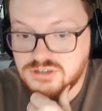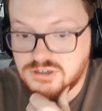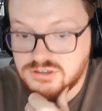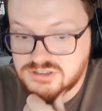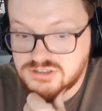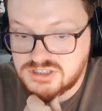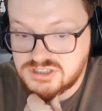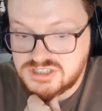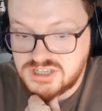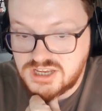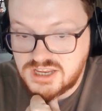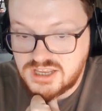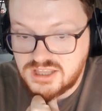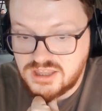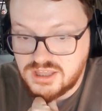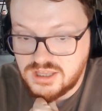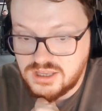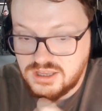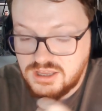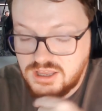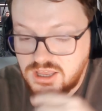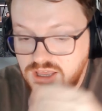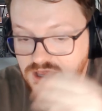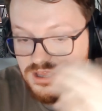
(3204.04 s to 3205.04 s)
to say that
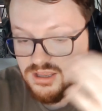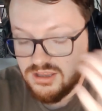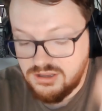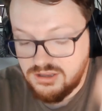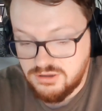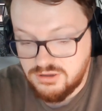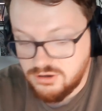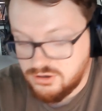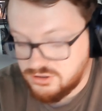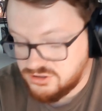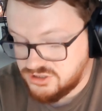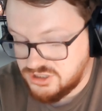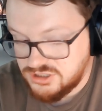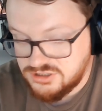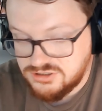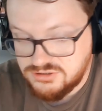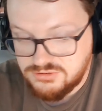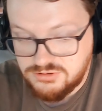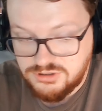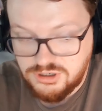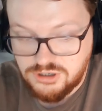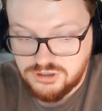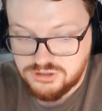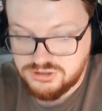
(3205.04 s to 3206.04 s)
yours
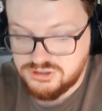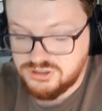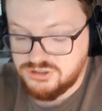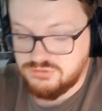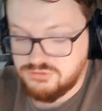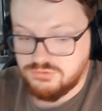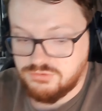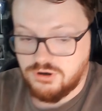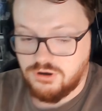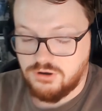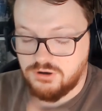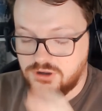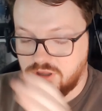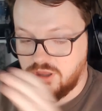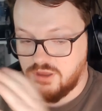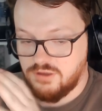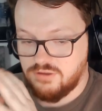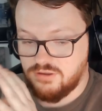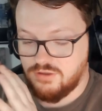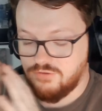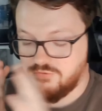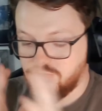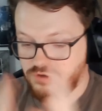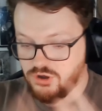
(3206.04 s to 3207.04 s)
is wrong.
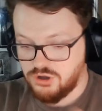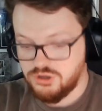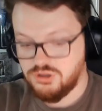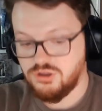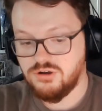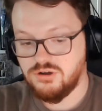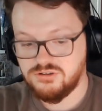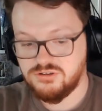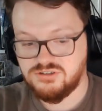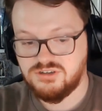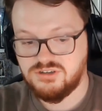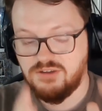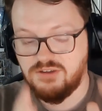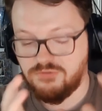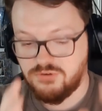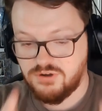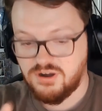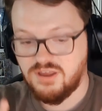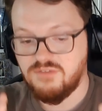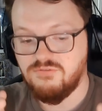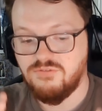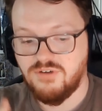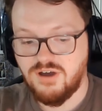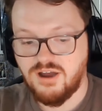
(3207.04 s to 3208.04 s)
You've got your different
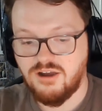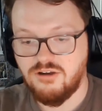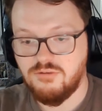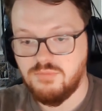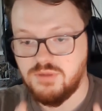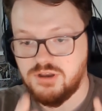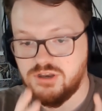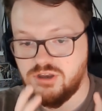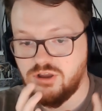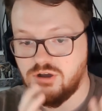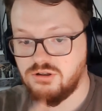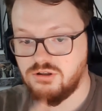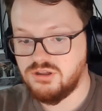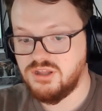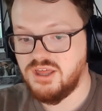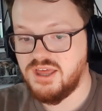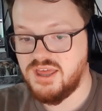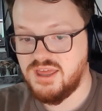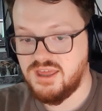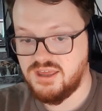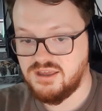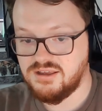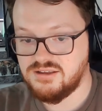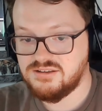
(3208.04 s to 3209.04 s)
environment, your
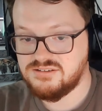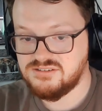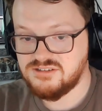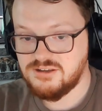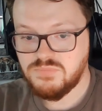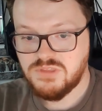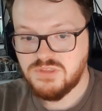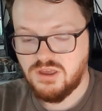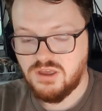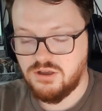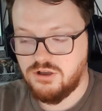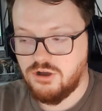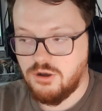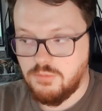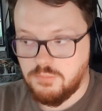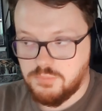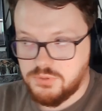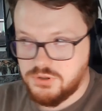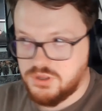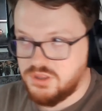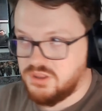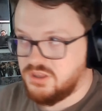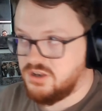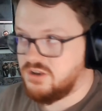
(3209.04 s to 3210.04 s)
lakes, a
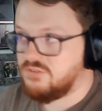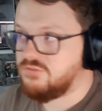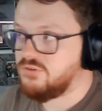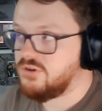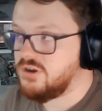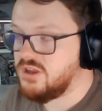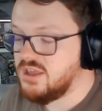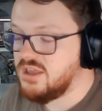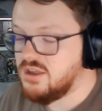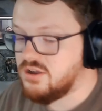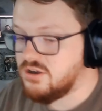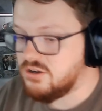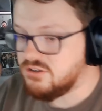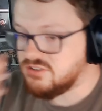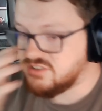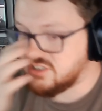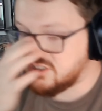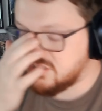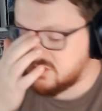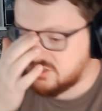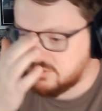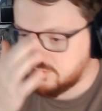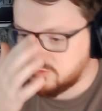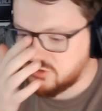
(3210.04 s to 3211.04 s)
completely different
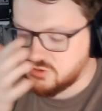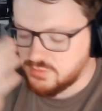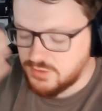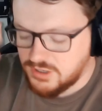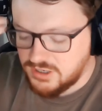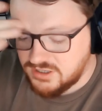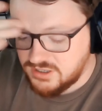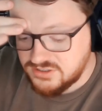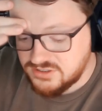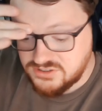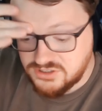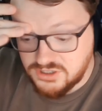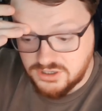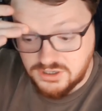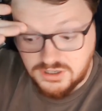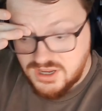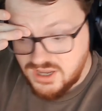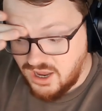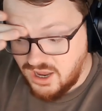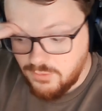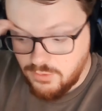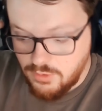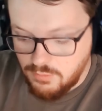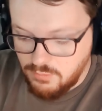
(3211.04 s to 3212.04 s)
ecosystem to ours. So
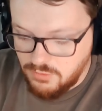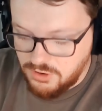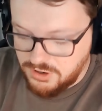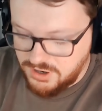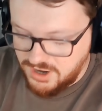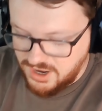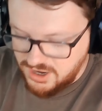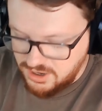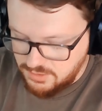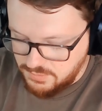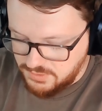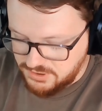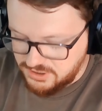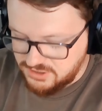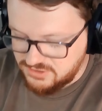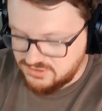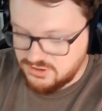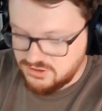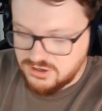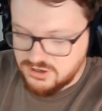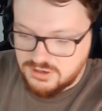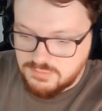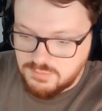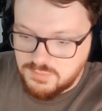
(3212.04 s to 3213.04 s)
I wouldn't want anybody to
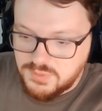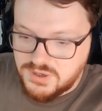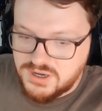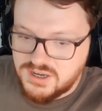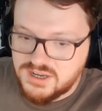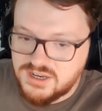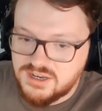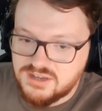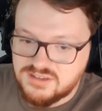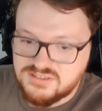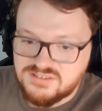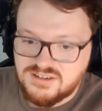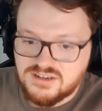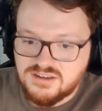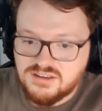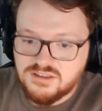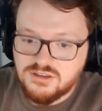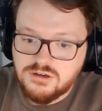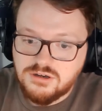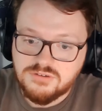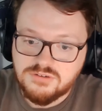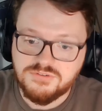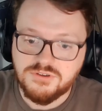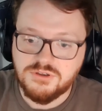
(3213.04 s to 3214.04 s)
go and buy a sack of
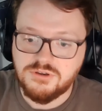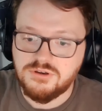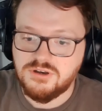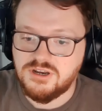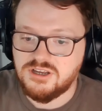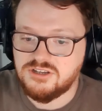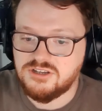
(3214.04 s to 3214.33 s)
your food and